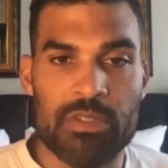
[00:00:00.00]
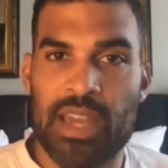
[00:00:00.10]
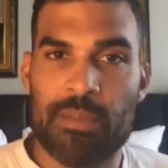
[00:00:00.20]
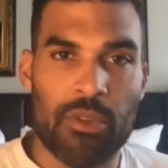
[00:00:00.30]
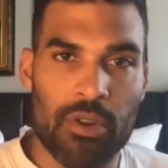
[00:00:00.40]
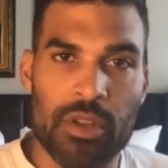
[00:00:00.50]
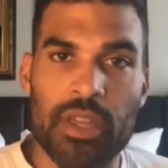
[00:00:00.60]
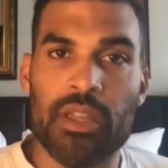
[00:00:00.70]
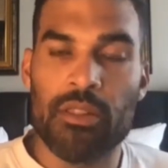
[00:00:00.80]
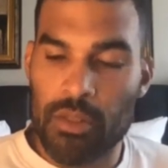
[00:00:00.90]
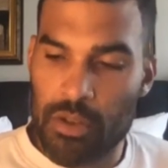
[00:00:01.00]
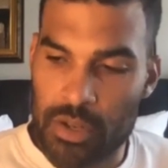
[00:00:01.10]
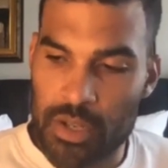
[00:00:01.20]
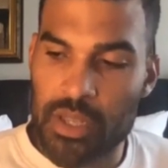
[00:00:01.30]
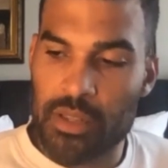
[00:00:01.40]
just kept learning and
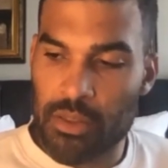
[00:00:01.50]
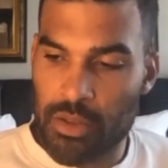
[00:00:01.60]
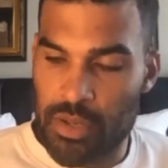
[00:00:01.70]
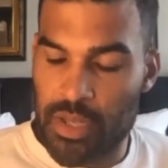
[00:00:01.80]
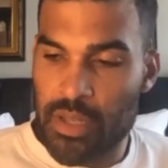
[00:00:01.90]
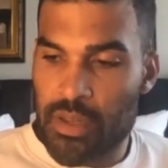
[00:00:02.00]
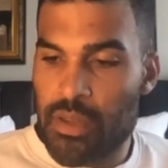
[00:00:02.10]
learning and learning.